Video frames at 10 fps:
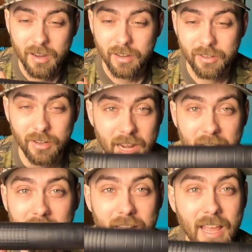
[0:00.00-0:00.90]
you're
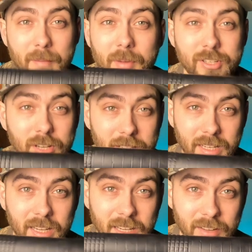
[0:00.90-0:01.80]
gaining that much on the
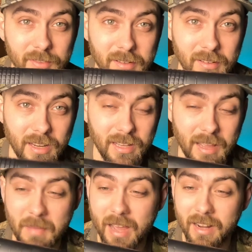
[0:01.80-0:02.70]
end of it. And that
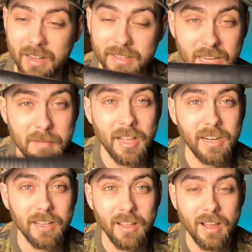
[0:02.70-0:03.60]
might not seem like
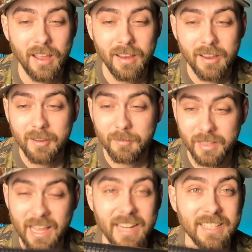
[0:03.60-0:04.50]
a lot, but
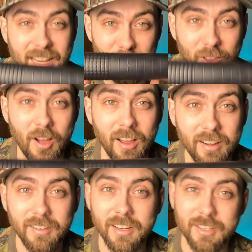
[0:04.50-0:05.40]
that is a lot,
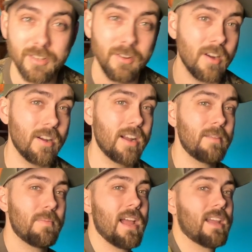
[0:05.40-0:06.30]
because you're already
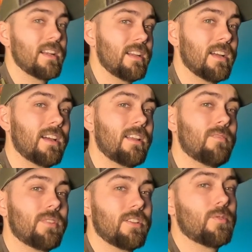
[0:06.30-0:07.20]
packing a gun
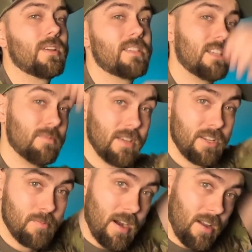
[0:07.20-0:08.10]
with a
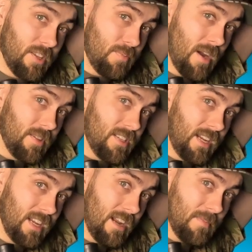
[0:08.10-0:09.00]
26-inch barrel. It's probably
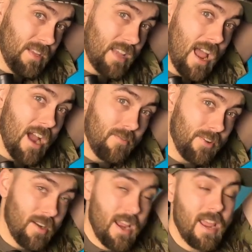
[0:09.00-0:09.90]
sticking up this high over
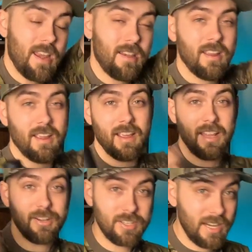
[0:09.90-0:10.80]
your head,
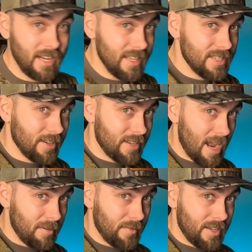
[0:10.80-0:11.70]
and you're sticking this on
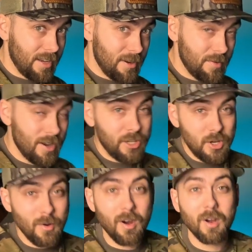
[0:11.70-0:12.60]
top of it too.
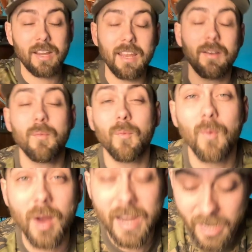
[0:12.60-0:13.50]
You are getting way